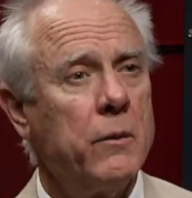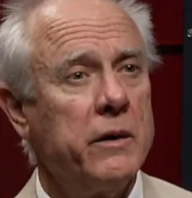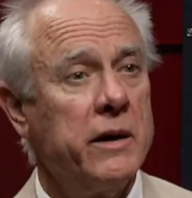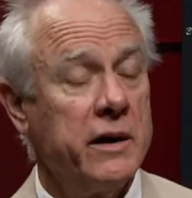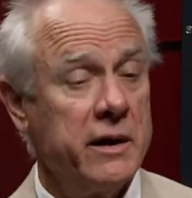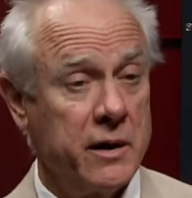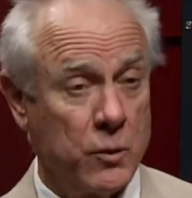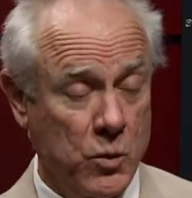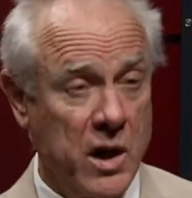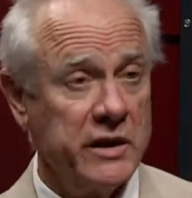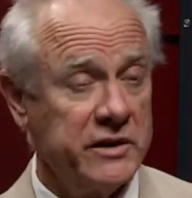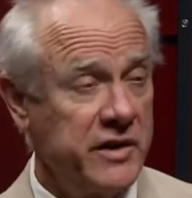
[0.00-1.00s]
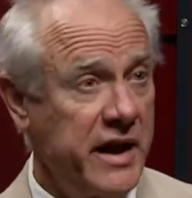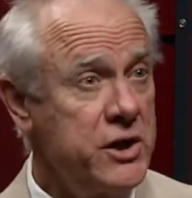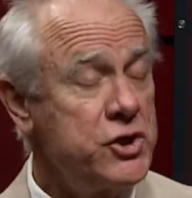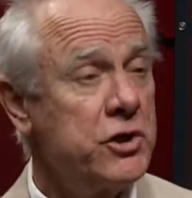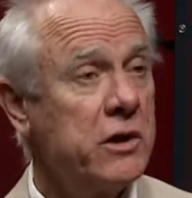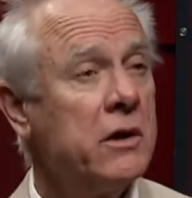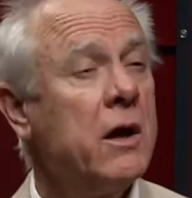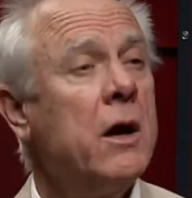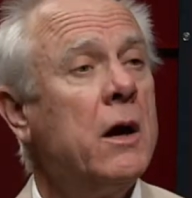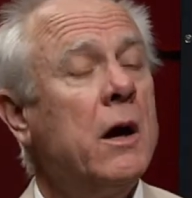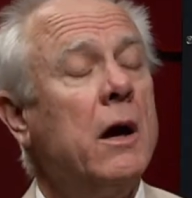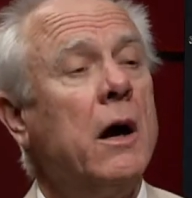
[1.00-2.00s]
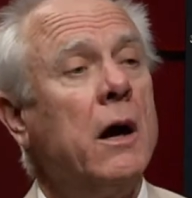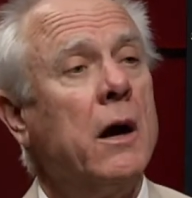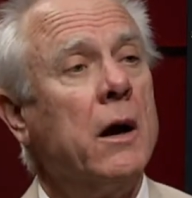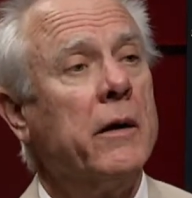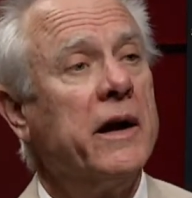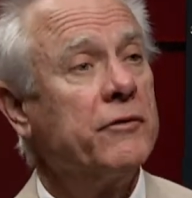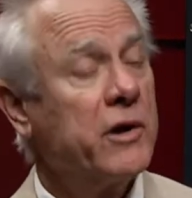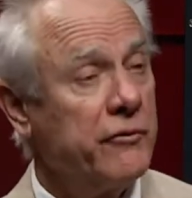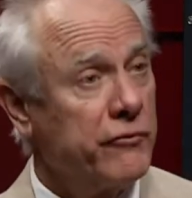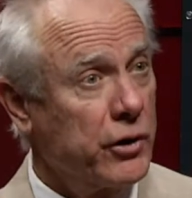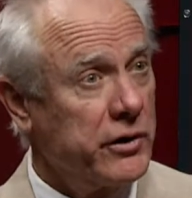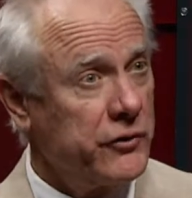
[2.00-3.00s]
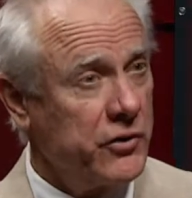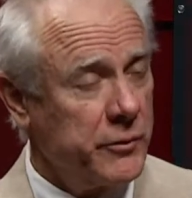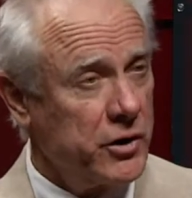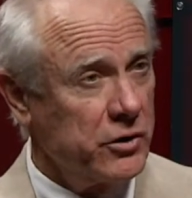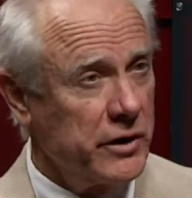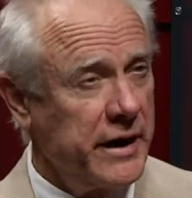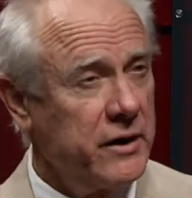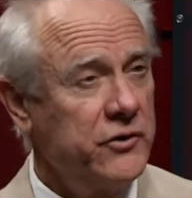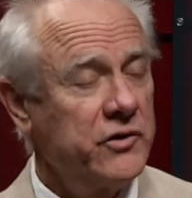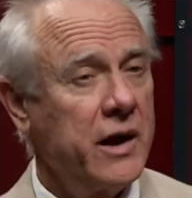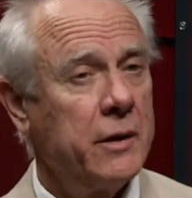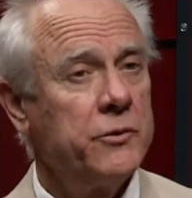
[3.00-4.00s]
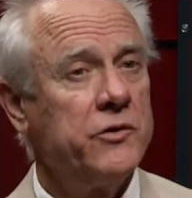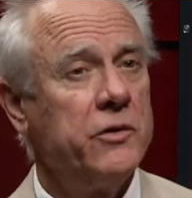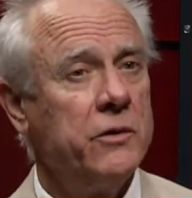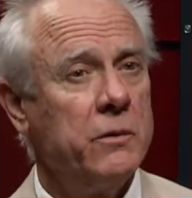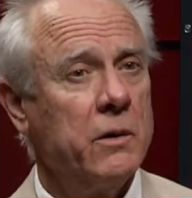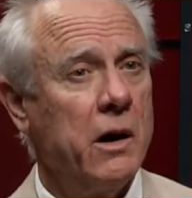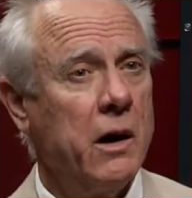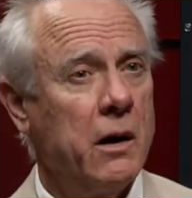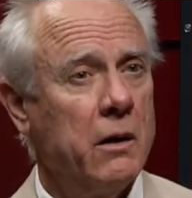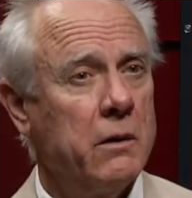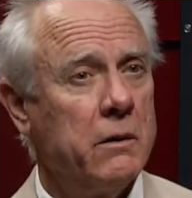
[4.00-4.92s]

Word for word: in a well intention, uh, have converted some of their landscapes to, uh,